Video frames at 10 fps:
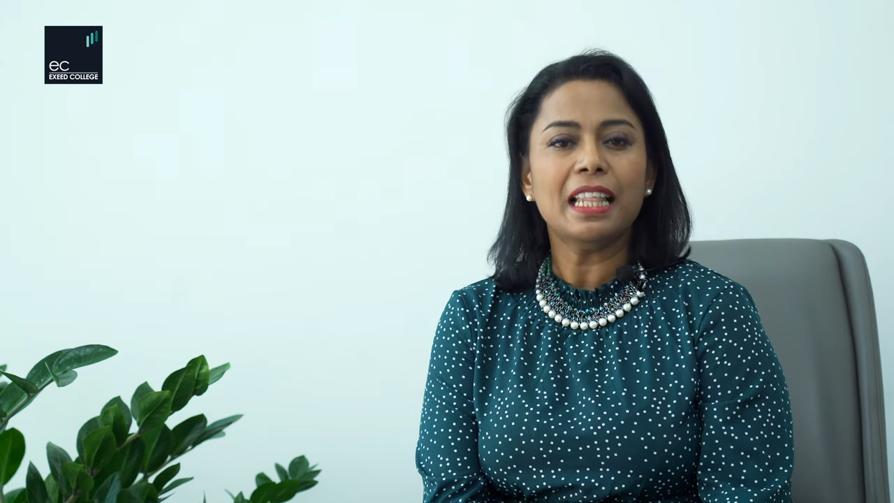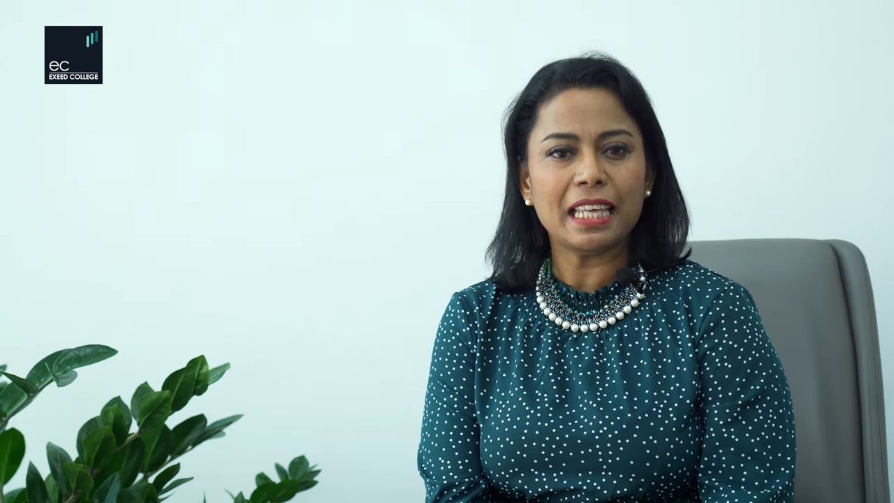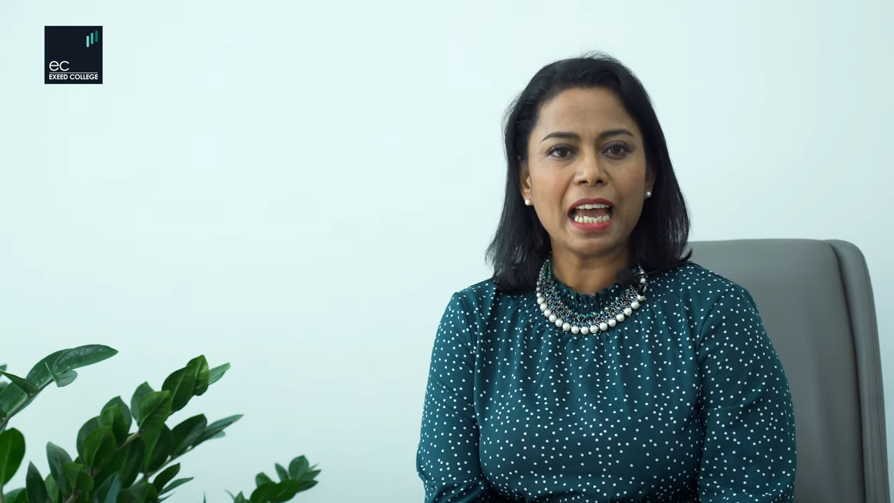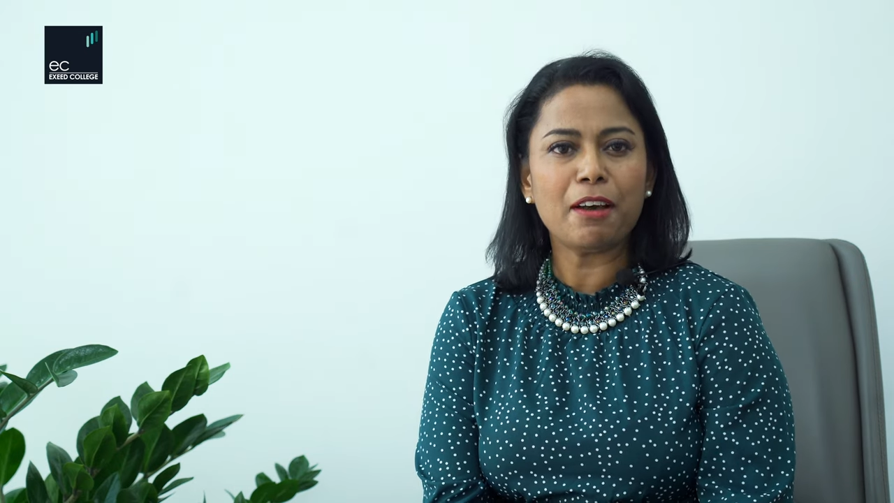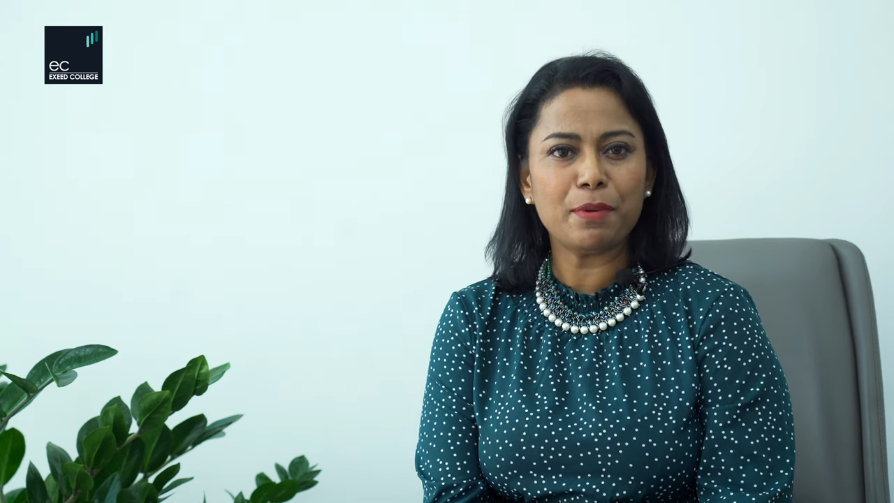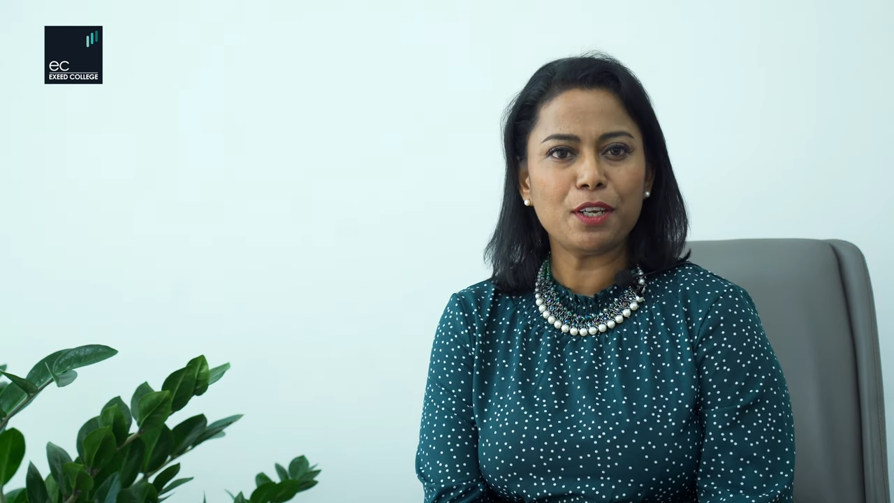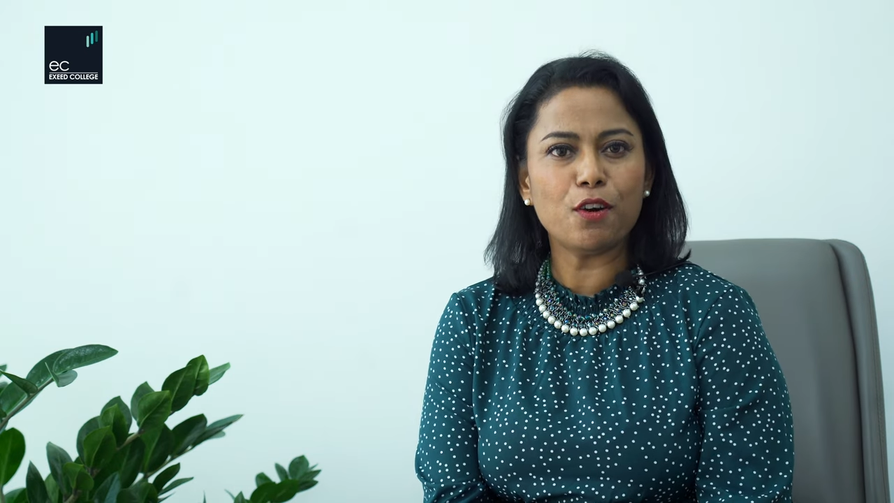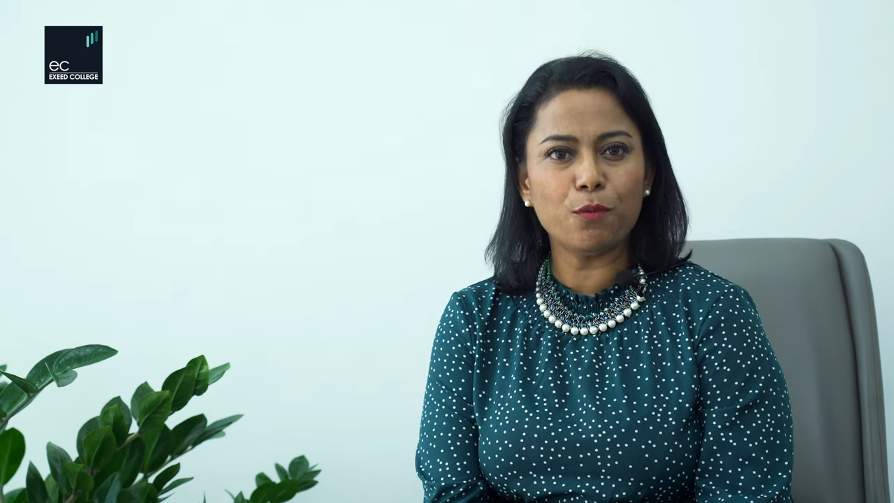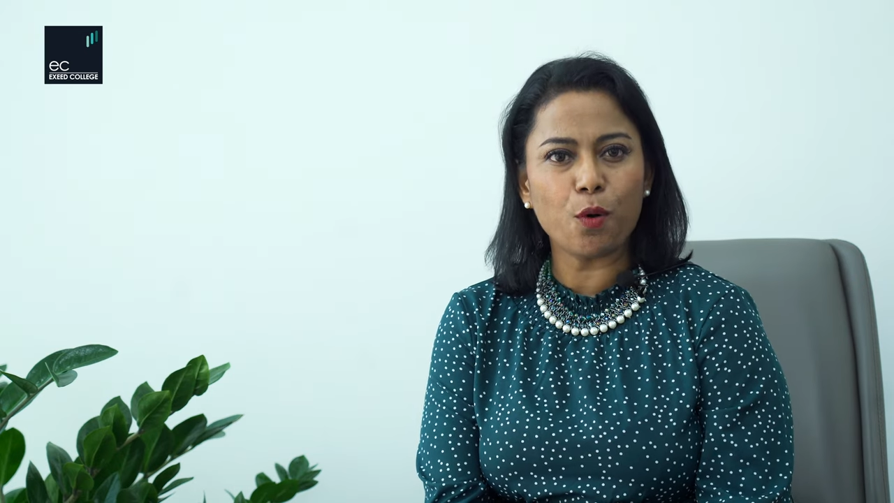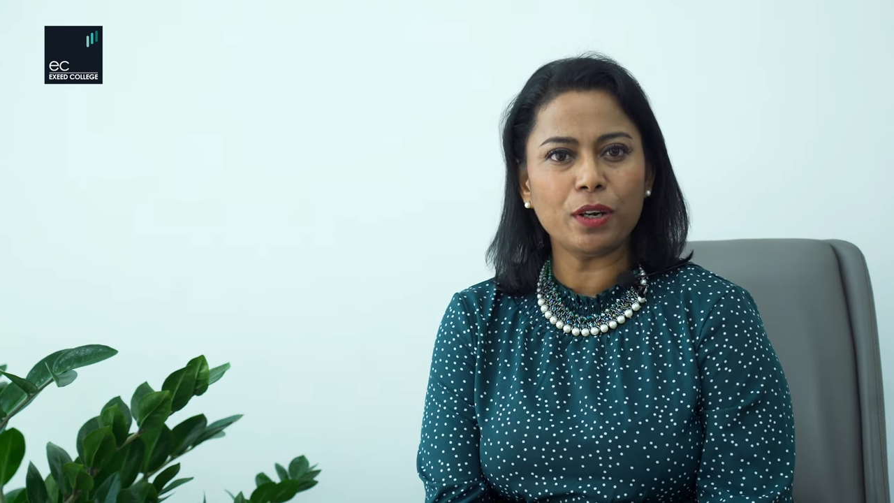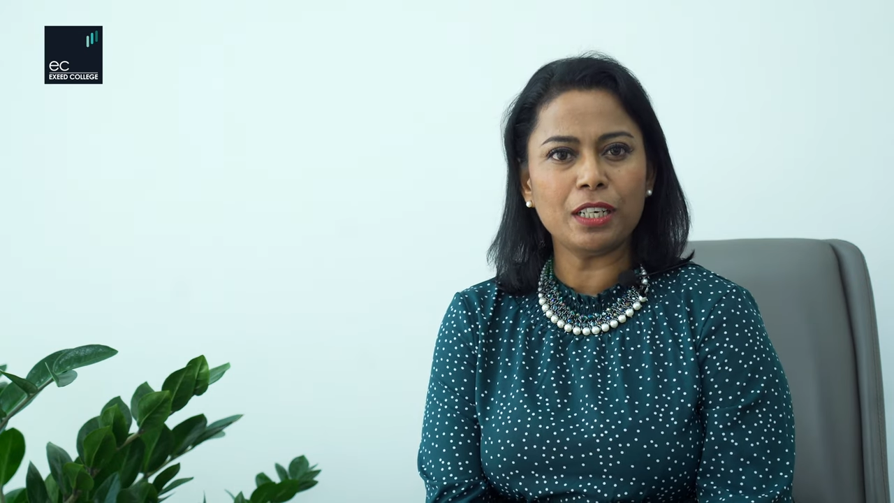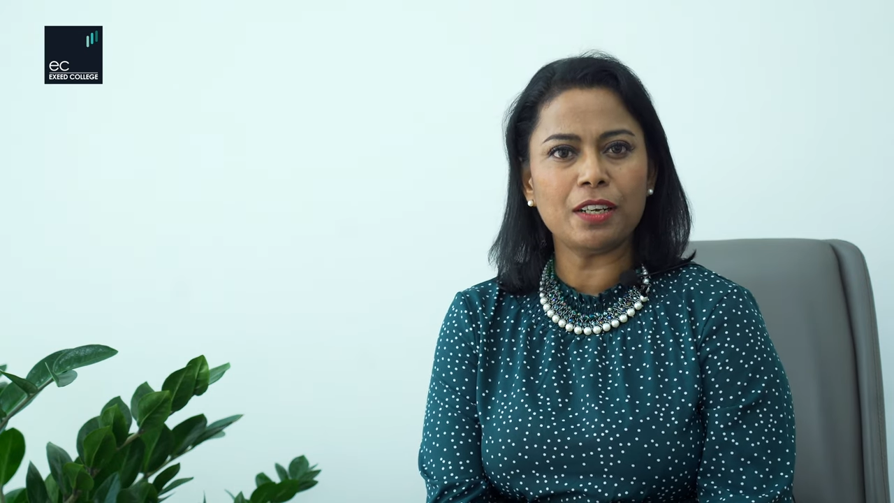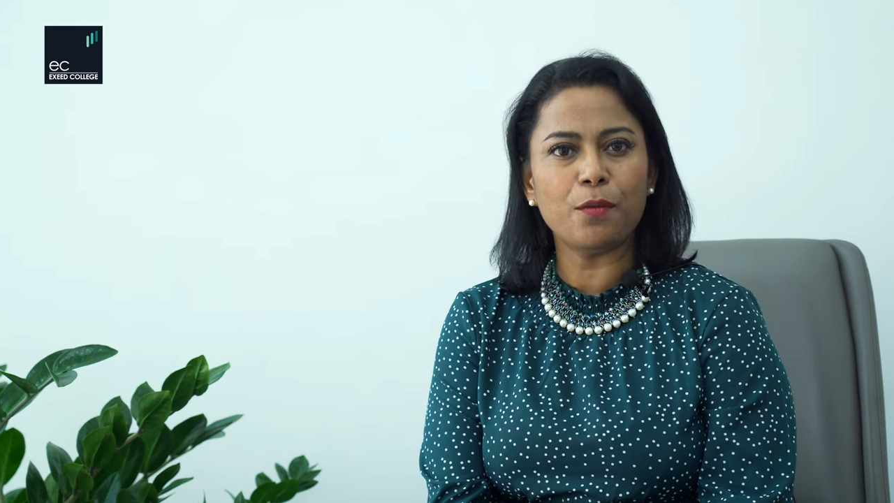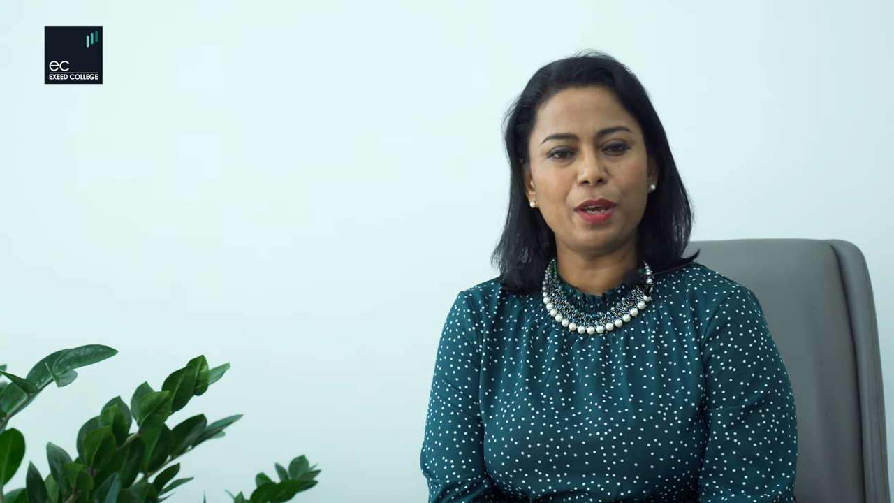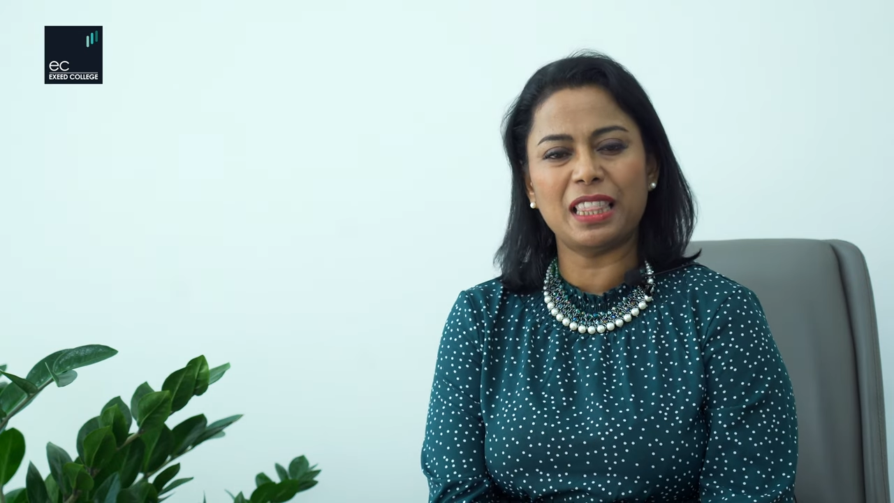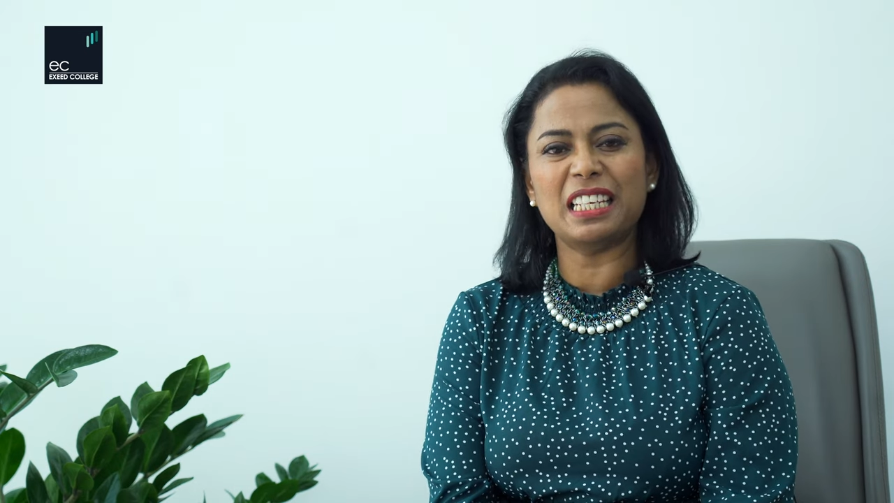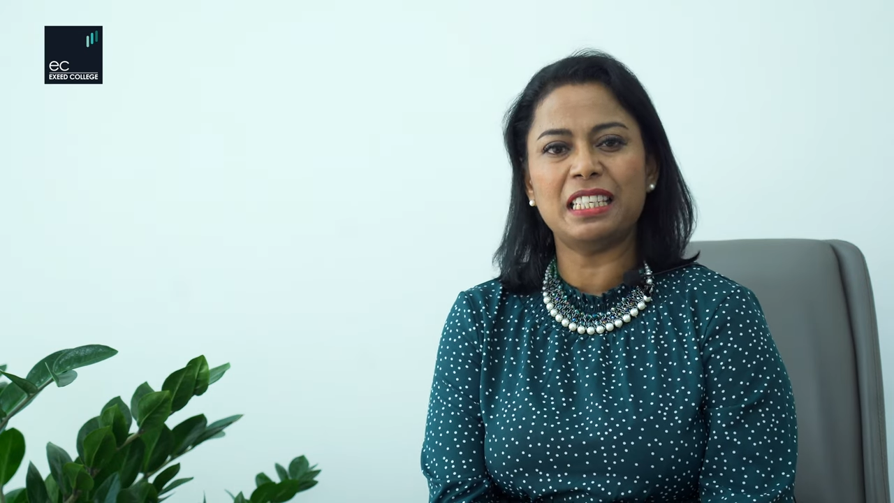They have been awarded with